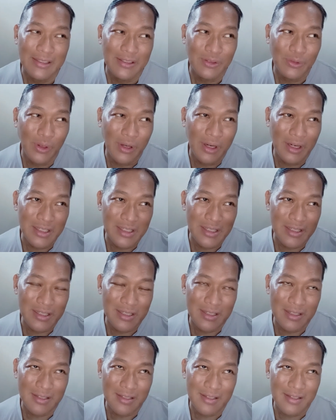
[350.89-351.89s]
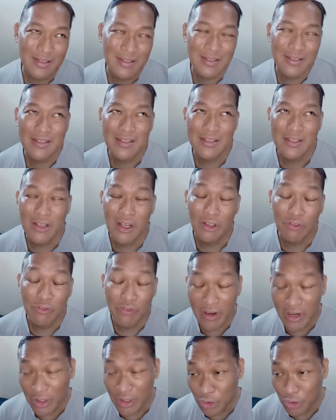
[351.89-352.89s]
was not
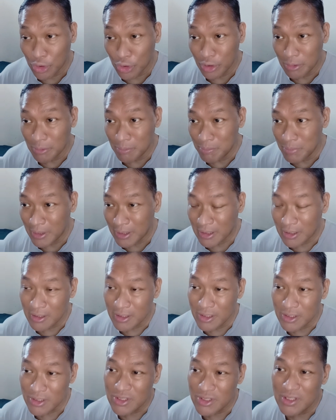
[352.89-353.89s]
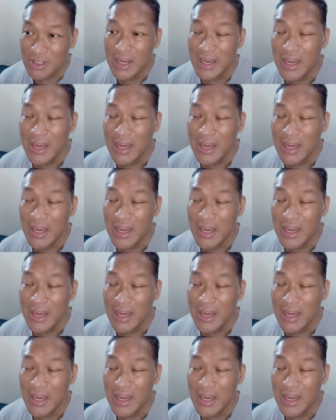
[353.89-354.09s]
very good because